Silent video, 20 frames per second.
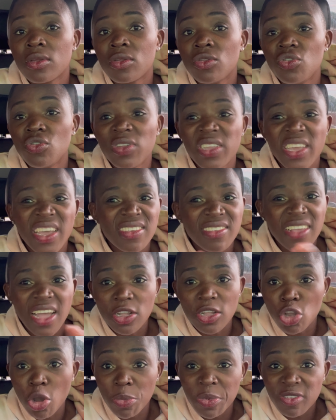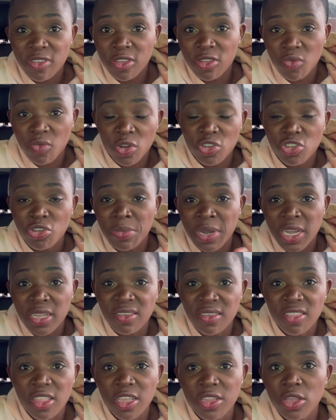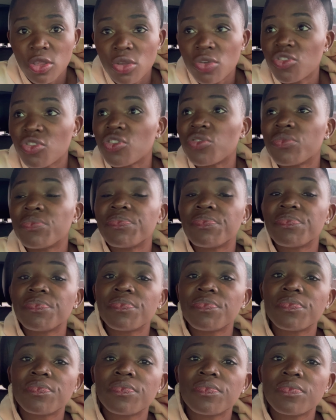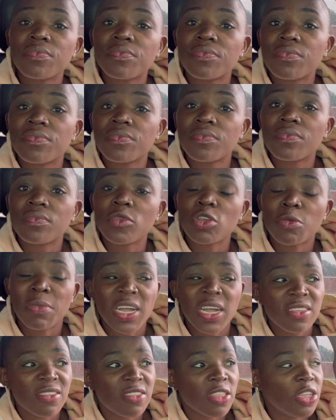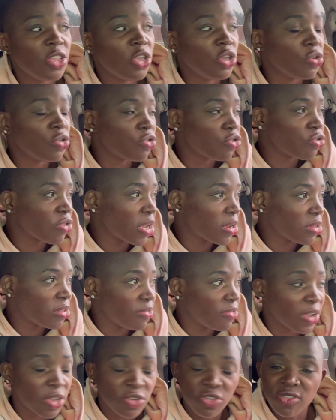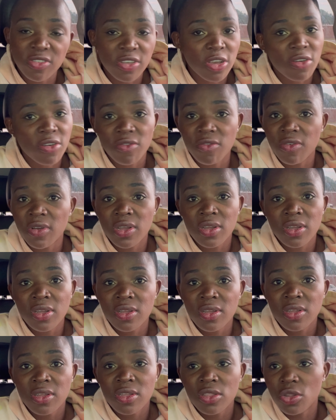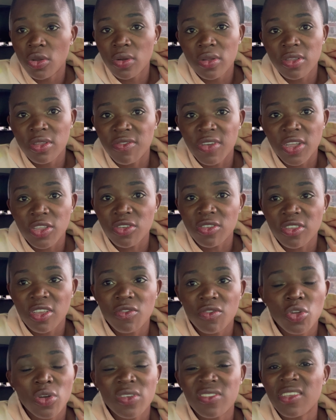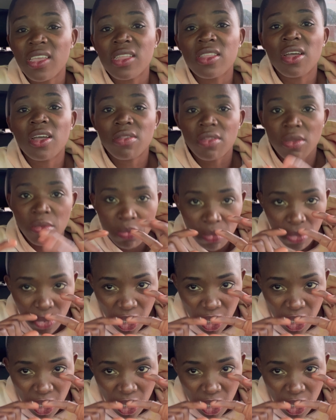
Do the exact opposite of what your mind is leading you to. Your mind is leading you to try to defend yourself. Don't defend yourself. Don't say nothing.